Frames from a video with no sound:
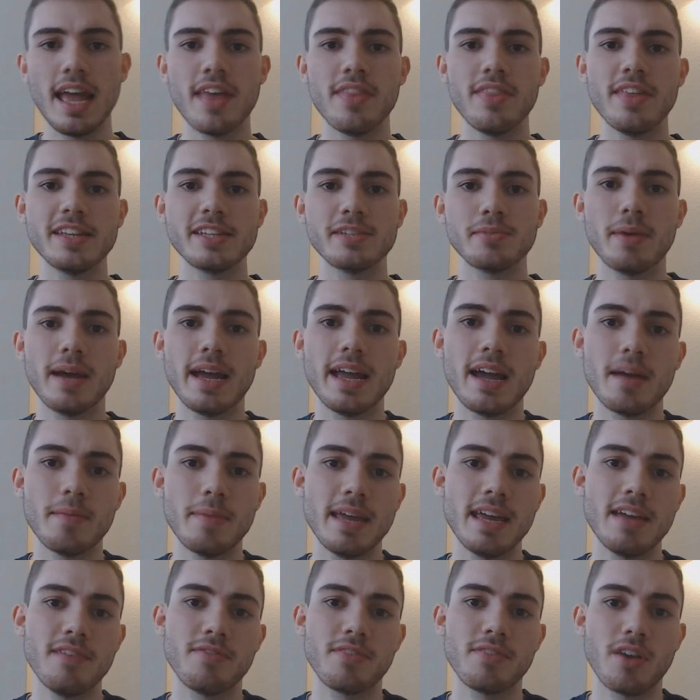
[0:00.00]
This way, I'm
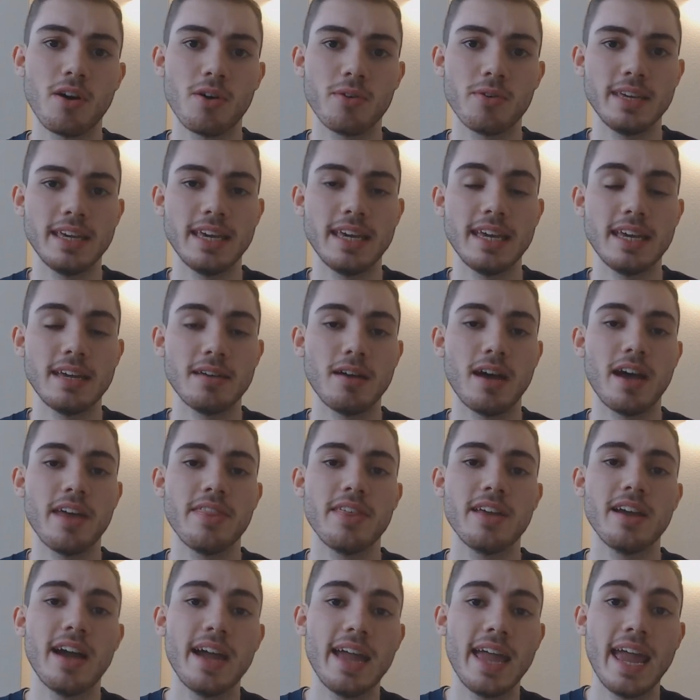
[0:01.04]
here for the whole year. I
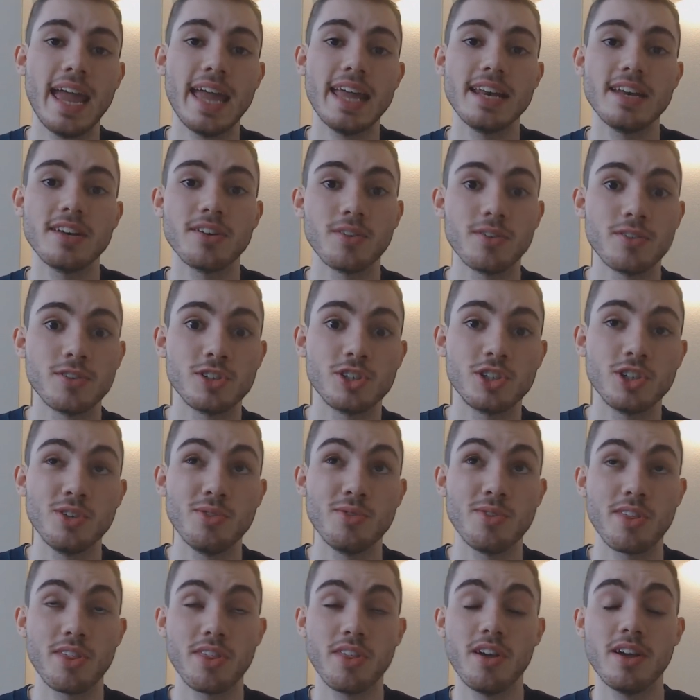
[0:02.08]
think I end on
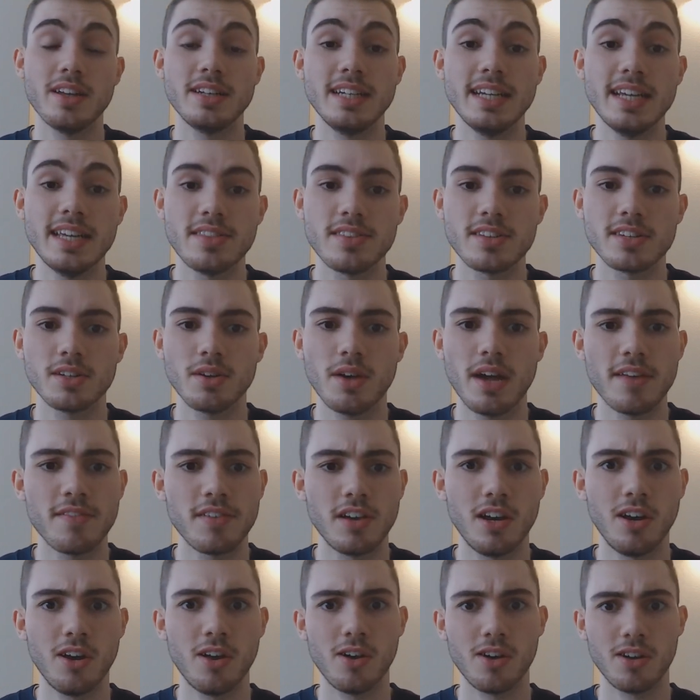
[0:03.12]
June 13th, so I have a
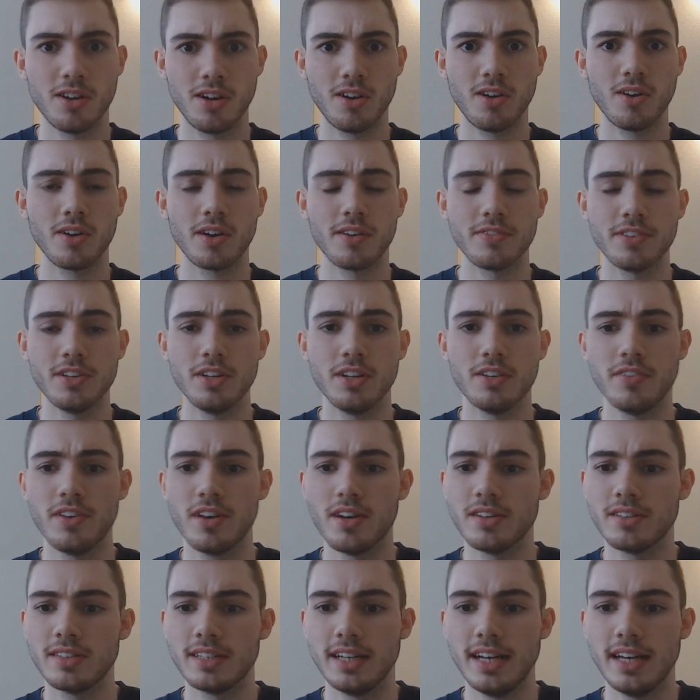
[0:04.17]
lot long of
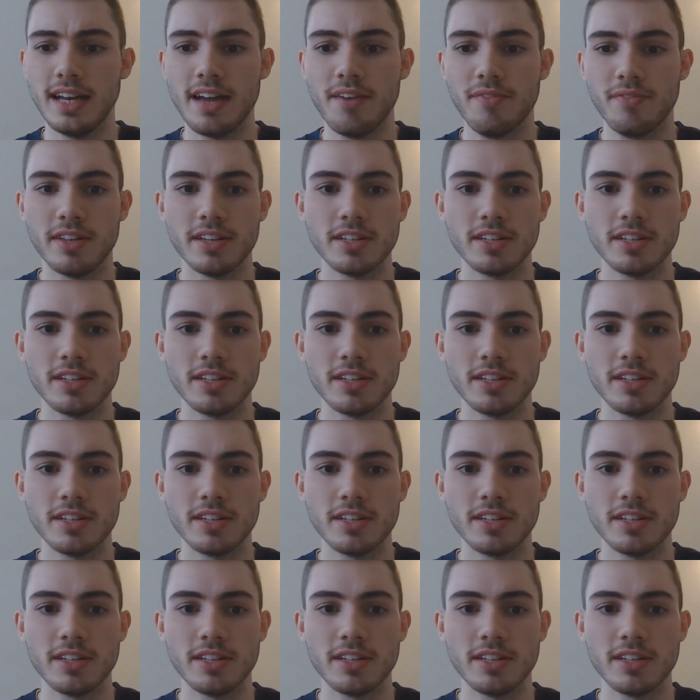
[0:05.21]
university left.